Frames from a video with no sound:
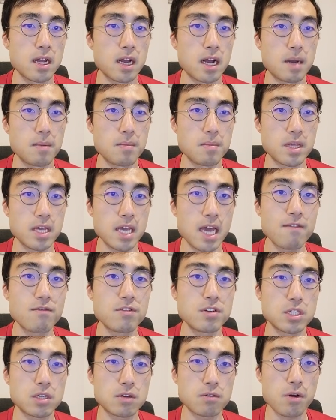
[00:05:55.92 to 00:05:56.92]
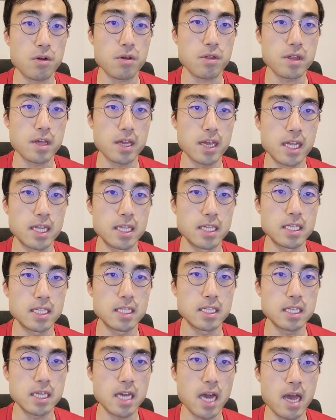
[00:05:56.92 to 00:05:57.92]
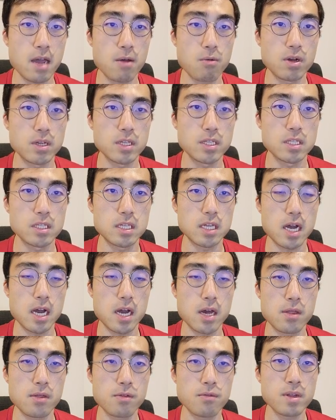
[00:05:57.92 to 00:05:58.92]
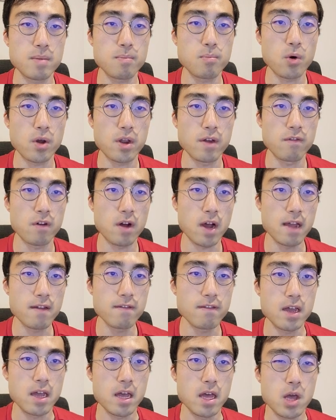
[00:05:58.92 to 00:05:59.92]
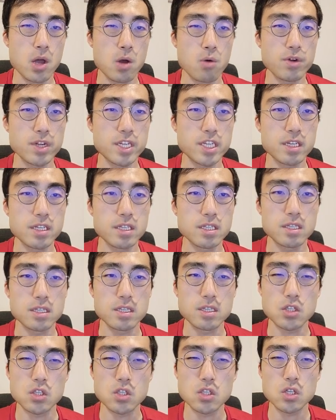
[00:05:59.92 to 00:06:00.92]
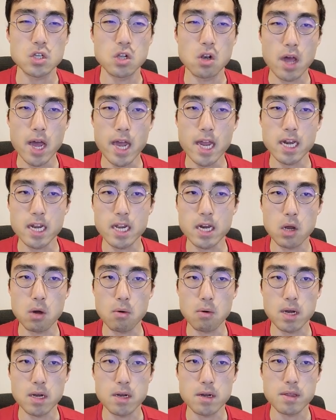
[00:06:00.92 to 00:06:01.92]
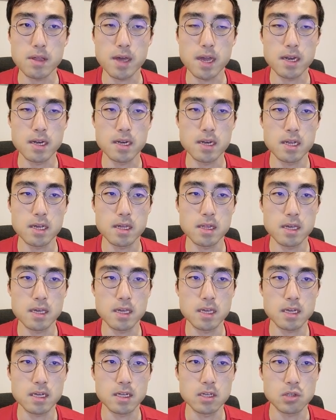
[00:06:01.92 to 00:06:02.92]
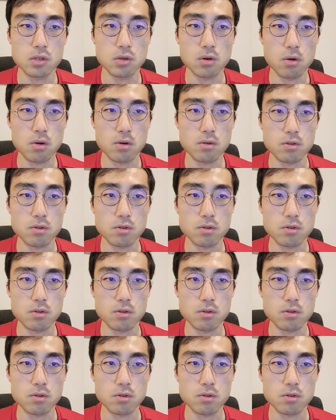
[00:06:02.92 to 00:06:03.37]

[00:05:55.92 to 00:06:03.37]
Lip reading: The average growth in CA was 3.5, which is slightly lower than the control